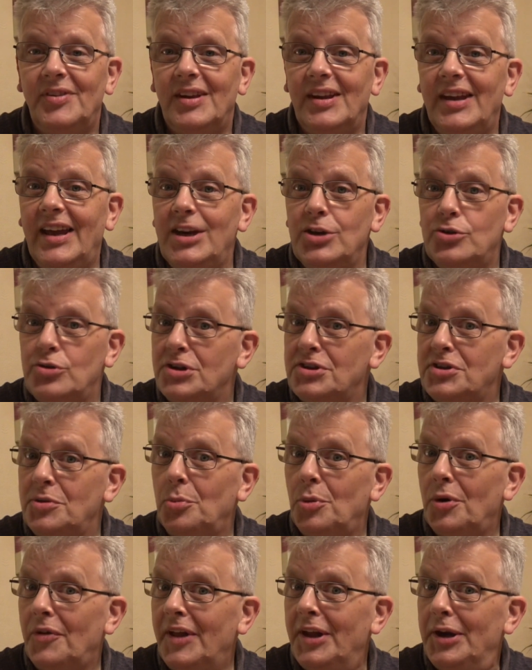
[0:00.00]
interested in
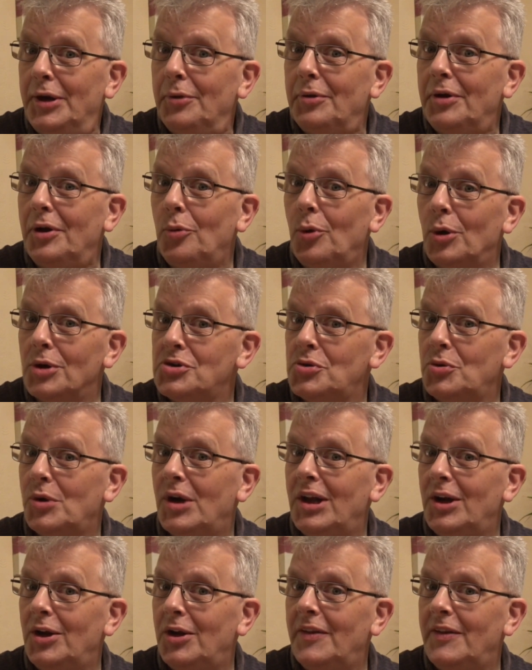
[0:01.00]
what they do, and I watch quite
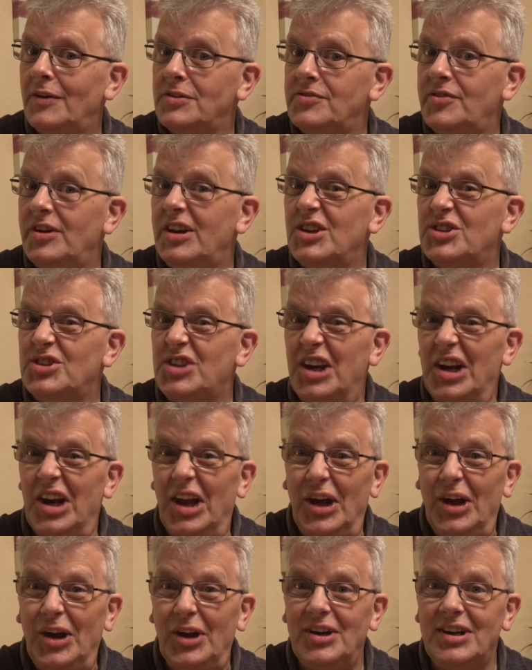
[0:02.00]
a lot of those videos to
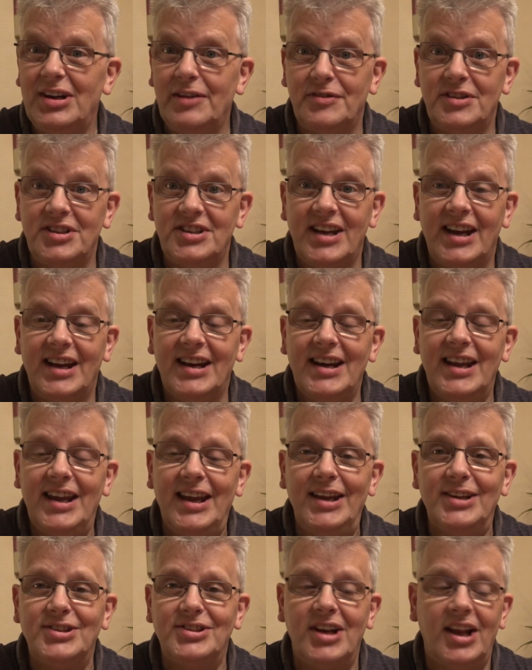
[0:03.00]
learn different
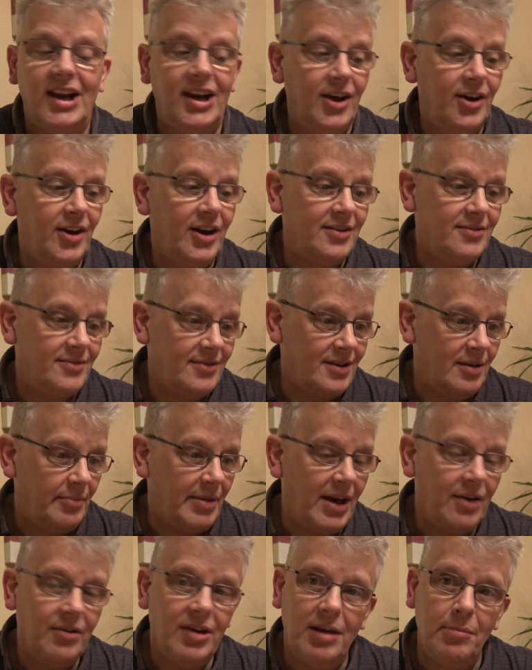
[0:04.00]
techniques, and I learned
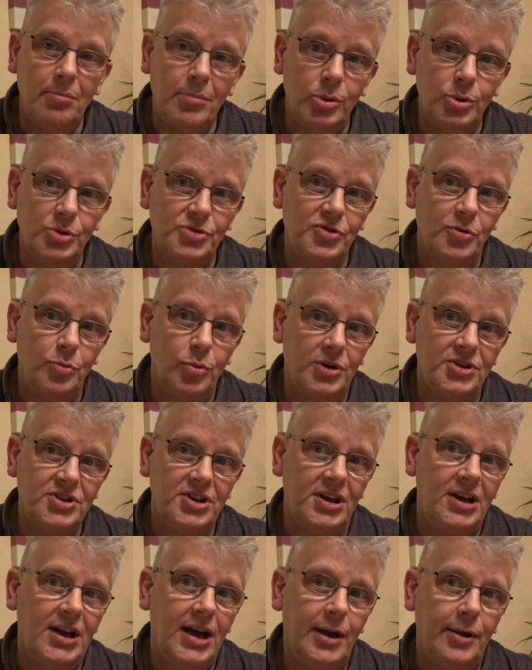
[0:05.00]
about gimbals from
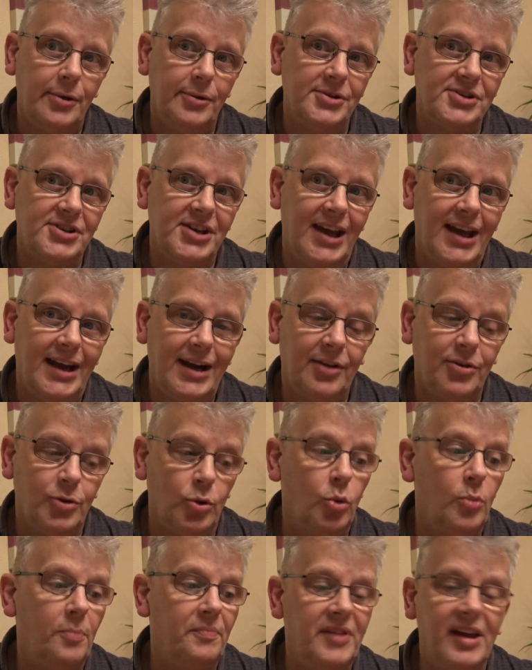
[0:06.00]
watching those, and I
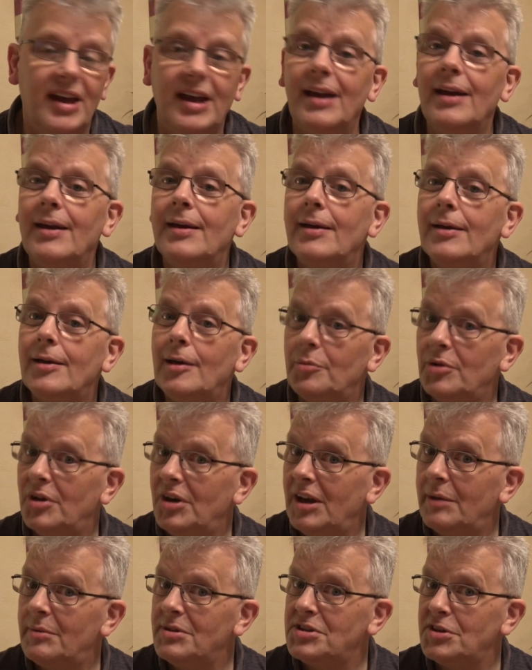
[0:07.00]
thought, yeah, I'm going
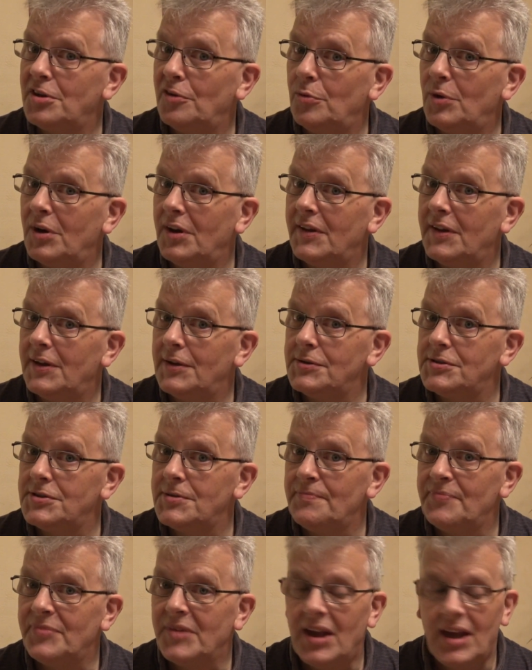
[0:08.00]
to get myself one of those.
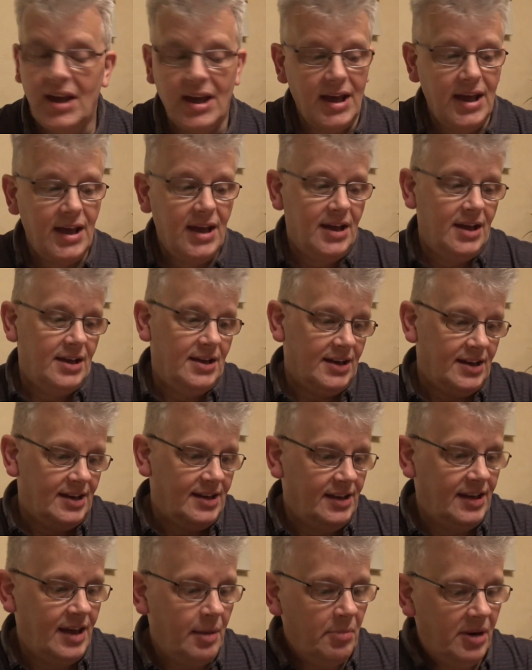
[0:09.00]

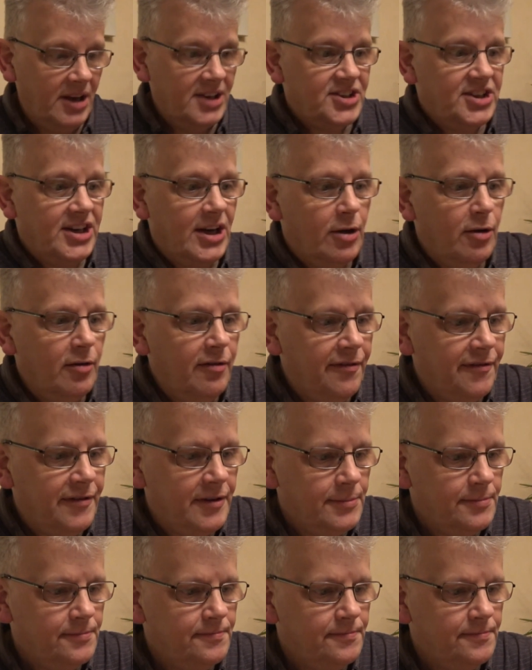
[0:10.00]
Gimbal itself,